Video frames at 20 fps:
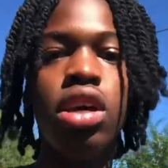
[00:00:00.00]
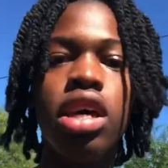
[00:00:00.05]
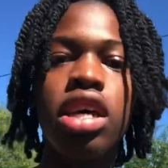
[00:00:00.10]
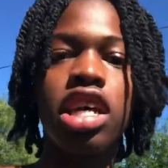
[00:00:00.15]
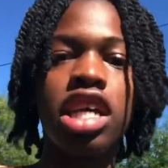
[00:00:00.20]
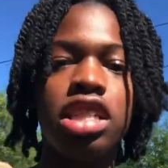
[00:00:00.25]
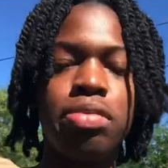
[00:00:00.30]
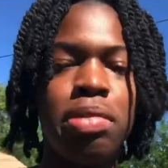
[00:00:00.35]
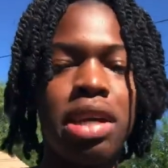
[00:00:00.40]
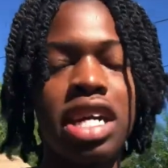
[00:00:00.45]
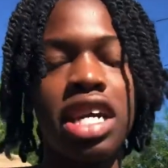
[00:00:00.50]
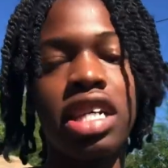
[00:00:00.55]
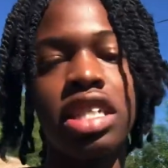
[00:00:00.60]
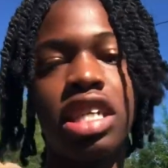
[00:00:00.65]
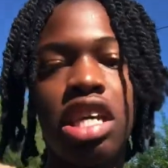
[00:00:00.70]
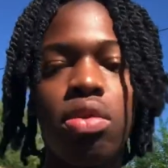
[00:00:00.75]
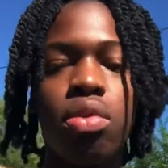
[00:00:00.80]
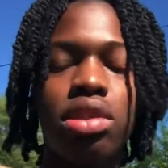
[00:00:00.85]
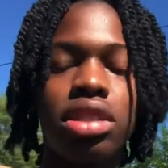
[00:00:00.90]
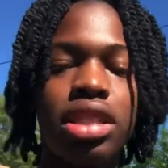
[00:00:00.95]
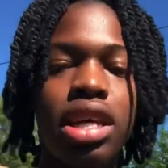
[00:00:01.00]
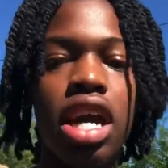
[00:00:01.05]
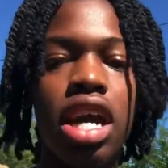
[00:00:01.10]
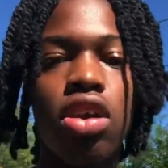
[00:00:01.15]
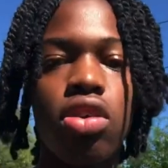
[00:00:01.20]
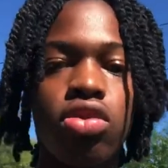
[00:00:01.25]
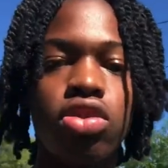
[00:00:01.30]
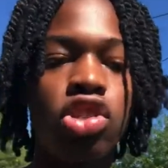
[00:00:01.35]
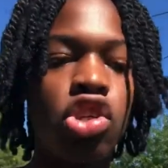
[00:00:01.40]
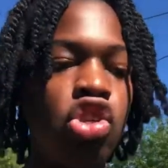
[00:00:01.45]
to be a continuous
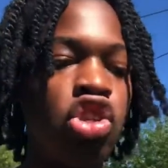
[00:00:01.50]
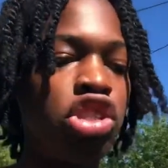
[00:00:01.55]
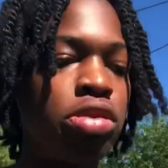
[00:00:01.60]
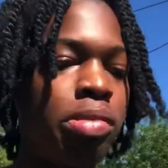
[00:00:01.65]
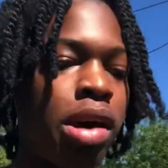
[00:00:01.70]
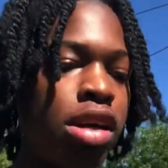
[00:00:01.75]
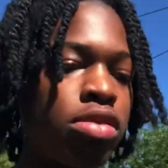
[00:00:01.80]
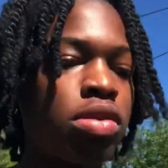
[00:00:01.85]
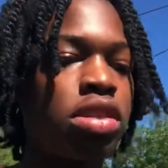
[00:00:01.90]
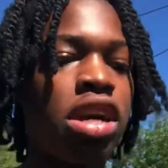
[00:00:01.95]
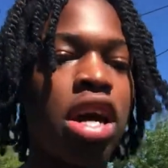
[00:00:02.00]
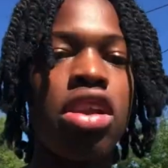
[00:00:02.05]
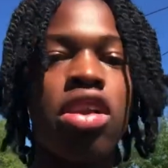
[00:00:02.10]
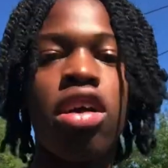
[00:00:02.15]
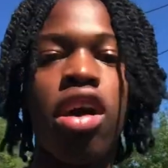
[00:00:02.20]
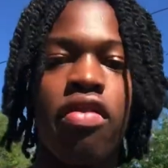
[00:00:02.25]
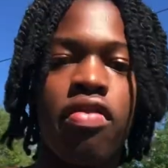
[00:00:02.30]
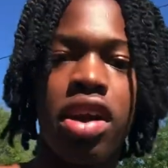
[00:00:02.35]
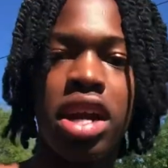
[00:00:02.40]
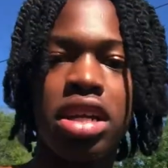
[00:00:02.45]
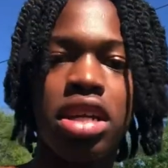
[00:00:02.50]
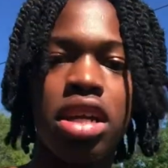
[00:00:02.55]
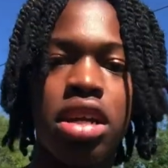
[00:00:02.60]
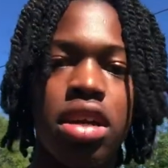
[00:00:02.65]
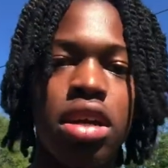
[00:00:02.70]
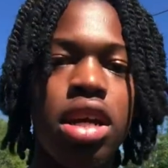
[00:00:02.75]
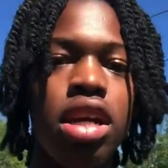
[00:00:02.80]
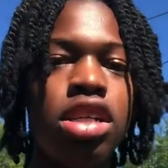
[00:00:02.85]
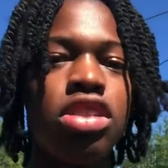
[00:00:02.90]
cycle. So you just might as well cut it off right there.